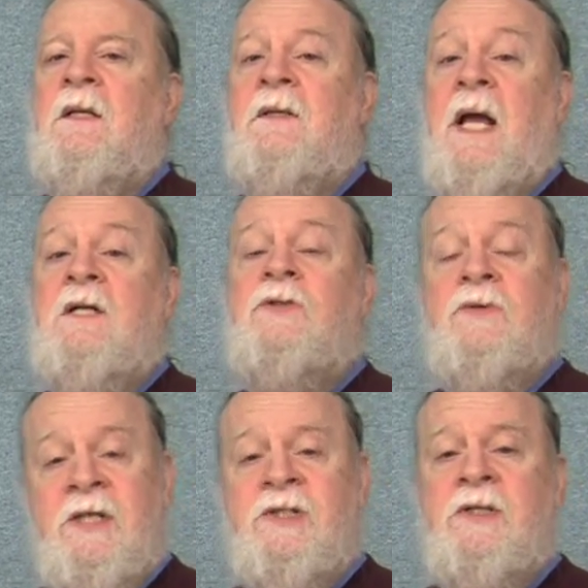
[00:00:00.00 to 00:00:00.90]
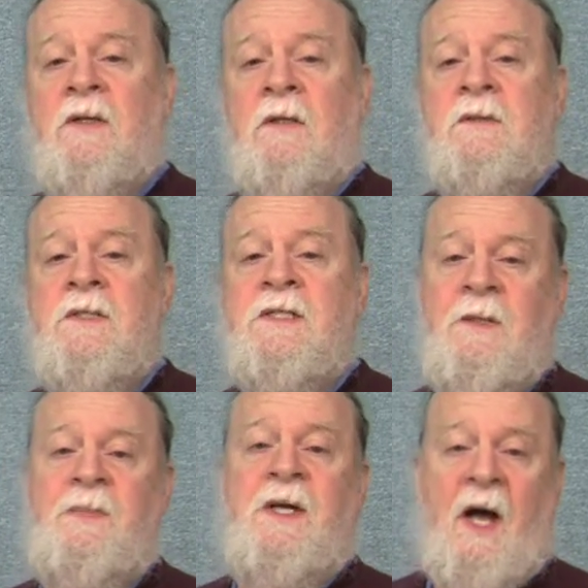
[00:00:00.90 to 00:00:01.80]
than traditional
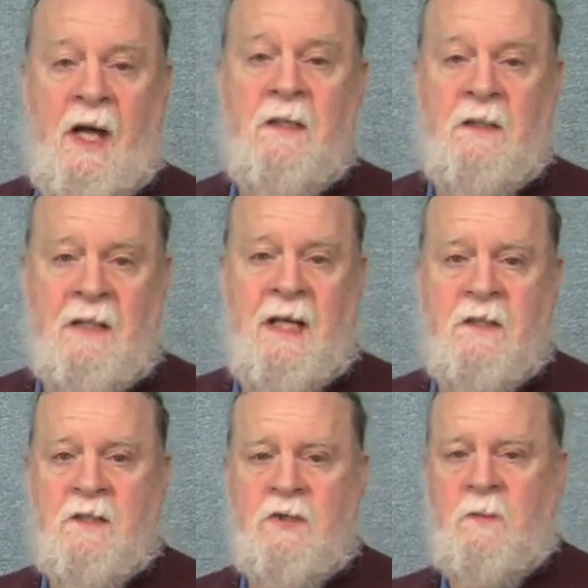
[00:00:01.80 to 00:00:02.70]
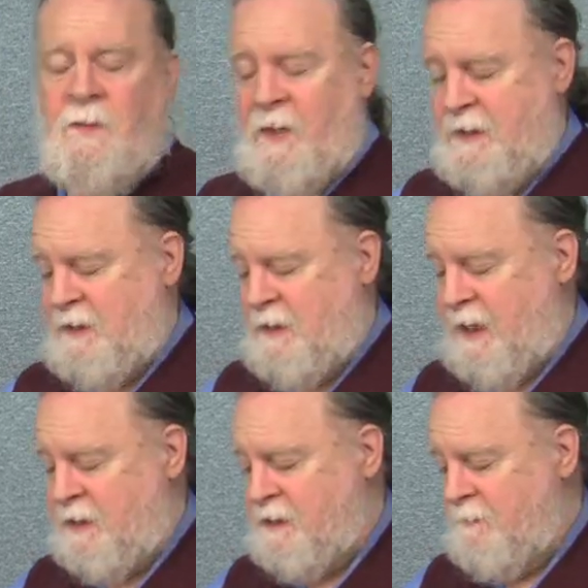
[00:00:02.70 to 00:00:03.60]
CPI, again, consumer price
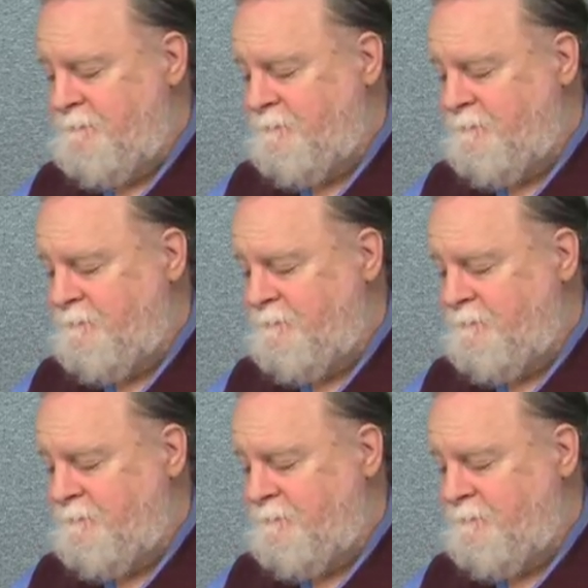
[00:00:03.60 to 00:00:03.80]
index.